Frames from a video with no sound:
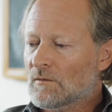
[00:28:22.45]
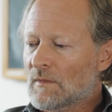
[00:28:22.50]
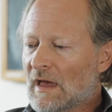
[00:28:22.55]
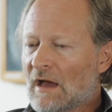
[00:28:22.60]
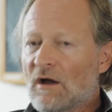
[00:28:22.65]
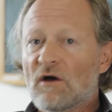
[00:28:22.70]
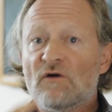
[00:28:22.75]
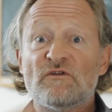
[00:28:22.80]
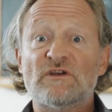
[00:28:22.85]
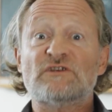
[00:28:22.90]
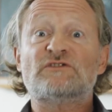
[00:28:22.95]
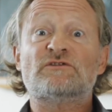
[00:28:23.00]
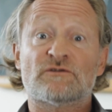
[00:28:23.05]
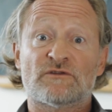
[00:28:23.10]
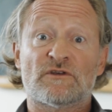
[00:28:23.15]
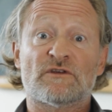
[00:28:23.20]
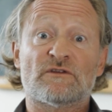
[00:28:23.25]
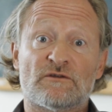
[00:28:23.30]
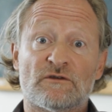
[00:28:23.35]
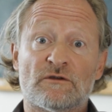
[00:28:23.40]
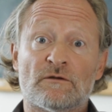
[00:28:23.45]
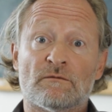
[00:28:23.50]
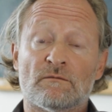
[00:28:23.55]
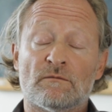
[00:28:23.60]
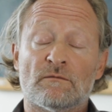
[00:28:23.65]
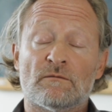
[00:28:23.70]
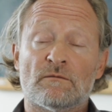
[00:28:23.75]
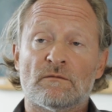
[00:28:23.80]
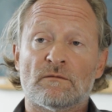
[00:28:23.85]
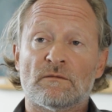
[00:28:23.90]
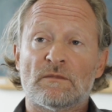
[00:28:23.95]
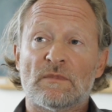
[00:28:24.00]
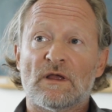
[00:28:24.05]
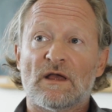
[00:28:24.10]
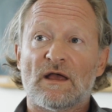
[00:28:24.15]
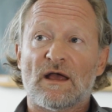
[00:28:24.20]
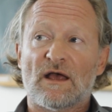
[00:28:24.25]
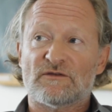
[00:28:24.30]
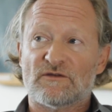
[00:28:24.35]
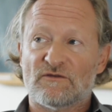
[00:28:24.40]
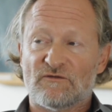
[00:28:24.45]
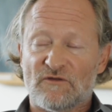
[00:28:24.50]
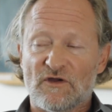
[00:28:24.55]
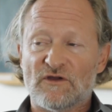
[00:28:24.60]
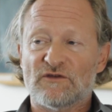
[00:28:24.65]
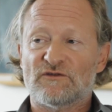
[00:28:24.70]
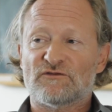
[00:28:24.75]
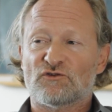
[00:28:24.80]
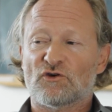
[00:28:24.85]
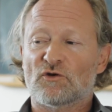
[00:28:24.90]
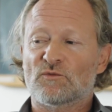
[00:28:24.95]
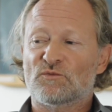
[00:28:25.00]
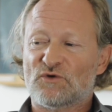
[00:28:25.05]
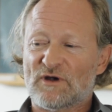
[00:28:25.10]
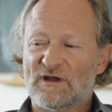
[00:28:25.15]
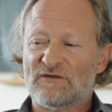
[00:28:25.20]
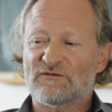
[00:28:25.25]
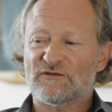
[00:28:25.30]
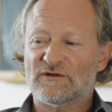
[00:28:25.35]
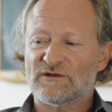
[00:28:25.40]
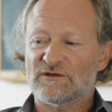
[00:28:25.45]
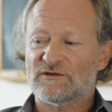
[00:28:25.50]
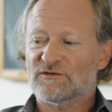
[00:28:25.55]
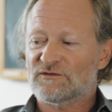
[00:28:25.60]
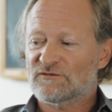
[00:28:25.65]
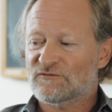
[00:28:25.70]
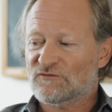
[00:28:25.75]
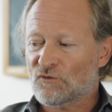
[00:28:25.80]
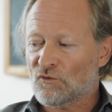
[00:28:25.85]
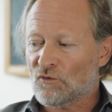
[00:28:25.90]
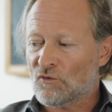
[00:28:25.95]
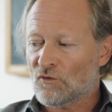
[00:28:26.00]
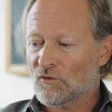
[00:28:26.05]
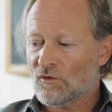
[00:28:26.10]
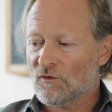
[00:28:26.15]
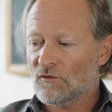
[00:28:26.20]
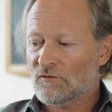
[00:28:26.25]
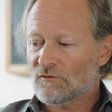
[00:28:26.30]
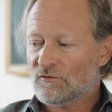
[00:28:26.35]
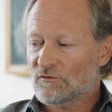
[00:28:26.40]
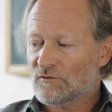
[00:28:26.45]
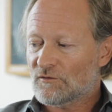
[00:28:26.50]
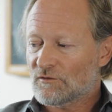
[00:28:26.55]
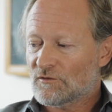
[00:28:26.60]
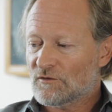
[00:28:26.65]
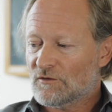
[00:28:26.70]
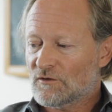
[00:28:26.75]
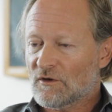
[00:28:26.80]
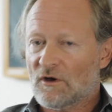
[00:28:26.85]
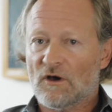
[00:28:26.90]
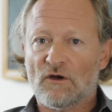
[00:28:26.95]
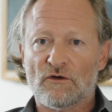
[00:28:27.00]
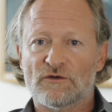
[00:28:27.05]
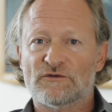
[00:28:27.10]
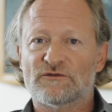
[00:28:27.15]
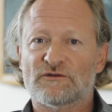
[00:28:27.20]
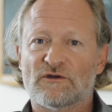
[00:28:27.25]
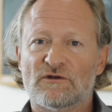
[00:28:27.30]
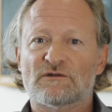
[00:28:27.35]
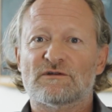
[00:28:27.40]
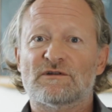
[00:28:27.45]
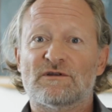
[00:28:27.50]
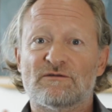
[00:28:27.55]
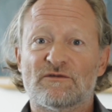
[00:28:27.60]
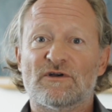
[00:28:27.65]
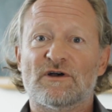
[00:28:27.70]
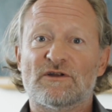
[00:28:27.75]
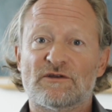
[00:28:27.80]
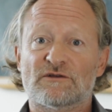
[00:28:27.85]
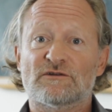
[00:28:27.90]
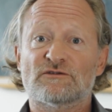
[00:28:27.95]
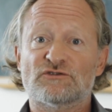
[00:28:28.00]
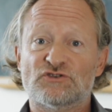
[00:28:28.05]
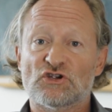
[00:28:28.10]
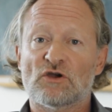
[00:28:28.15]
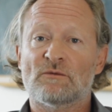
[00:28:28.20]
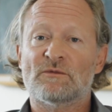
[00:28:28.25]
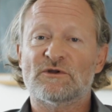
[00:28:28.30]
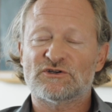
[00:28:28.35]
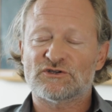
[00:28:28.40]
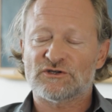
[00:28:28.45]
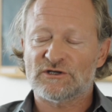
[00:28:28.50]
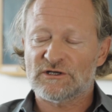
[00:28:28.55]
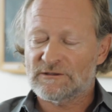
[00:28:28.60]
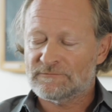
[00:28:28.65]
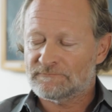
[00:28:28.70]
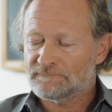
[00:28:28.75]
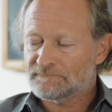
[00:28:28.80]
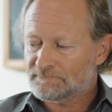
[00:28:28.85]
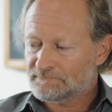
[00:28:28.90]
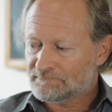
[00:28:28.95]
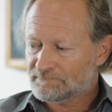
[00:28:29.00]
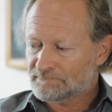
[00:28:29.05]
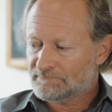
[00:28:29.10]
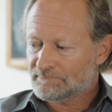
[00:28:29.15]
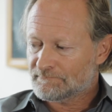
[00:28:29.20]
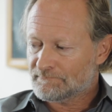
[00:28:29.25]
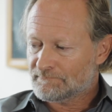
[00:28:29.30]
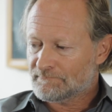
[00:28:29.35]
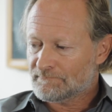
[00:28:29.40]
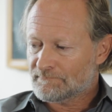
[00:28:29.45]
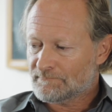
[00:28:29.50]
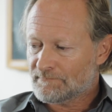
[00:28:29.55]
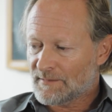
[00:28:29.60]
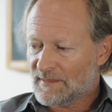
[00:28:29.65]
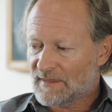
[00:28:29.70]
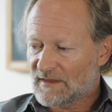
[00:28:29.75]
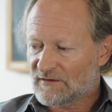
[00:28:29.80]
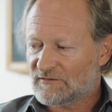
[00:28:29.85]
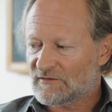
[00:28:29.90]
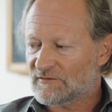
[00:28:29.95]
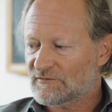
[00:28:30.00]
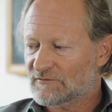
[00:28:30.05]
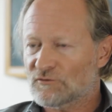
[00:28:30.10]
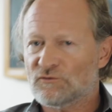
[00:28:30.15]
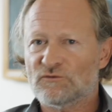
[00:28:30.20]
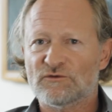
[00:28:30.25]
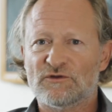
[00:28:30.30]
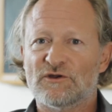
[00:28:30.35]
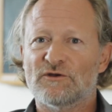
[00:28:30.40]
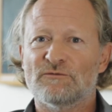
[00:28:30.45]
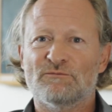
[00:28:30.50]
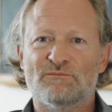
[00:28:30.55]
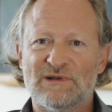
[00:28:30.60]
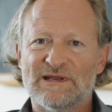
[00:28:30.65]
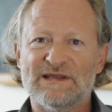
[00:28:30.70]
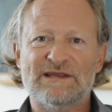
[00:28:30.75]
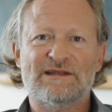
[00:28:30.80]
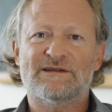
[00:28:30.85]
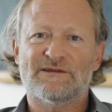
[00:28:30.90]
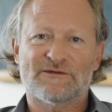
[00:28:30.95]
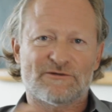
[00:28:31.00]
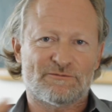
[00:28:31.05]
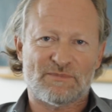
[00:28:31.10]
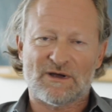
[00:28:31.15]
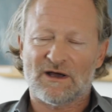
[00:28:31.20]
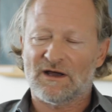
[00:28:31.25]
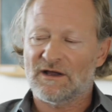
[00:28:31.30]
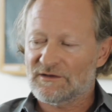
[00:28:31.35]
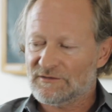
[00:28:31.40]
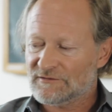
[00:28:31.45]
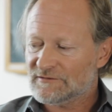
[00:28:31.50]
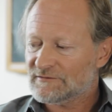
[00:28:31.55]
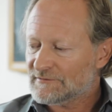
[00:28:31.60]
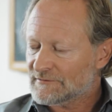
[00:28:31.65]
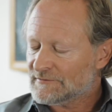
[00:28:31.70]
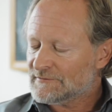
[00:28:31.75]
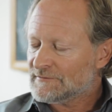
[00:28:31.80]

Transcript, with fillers: our visual system has a very strong preference for horizontal and vertical geometry. This is called an obliqueness bias.